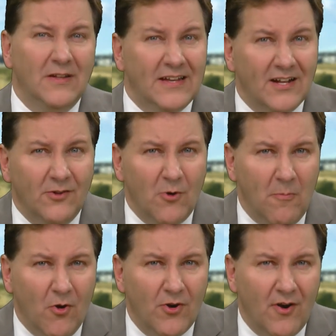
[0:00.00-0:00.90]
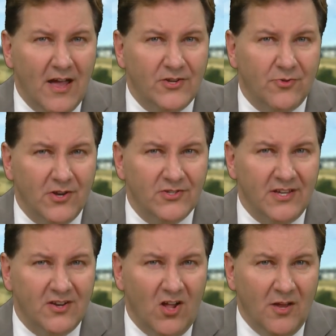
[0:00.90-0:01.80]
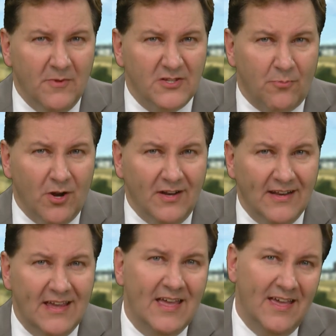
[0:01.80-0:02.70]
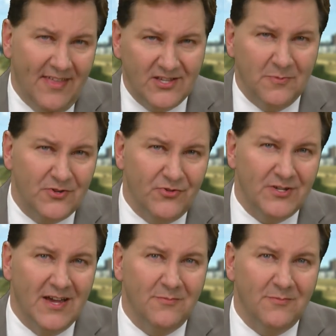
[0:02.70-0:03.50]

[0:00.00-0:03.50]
Political reporter and Toronto Sun columnist Brian Lilley, thanks so much for your time